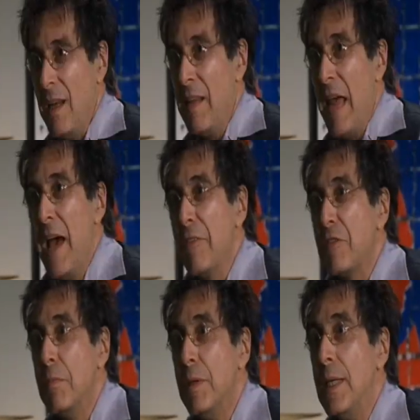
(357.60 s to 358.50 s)
And they have
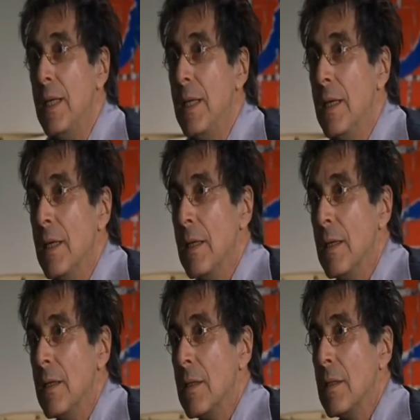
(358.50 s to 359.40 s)
to be
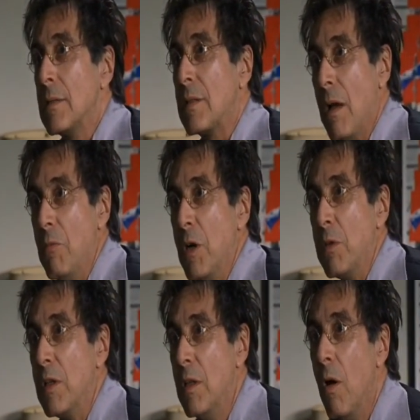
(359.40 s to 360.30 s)
someone
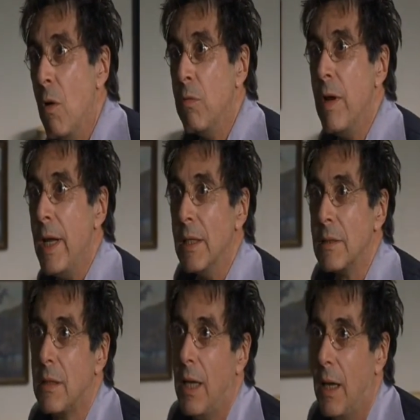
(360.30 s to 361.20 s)
with no real
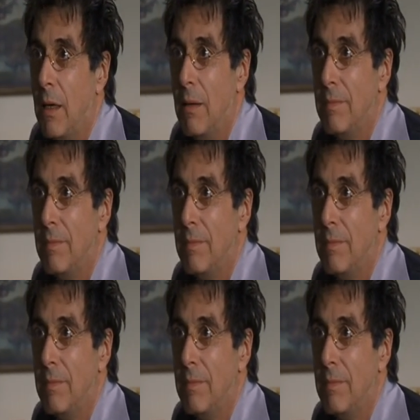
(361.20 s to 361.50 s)
center,